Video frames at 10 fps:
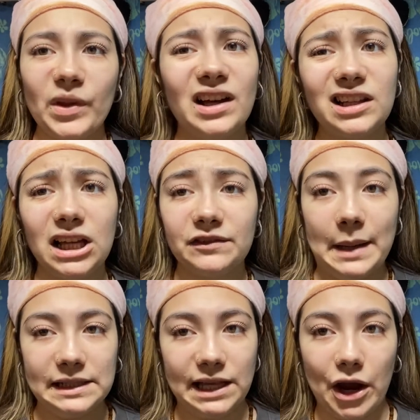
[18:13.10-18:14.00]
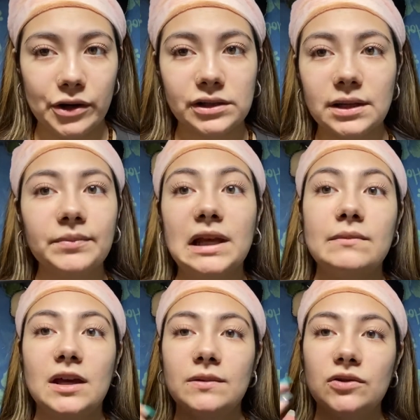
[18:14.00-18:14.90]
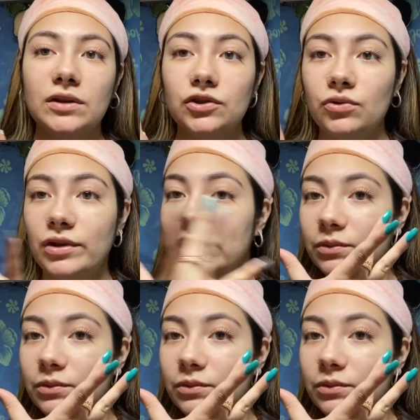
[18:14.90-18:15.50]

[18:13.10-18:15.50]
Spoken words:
lot of mascara or something, maybe you could do this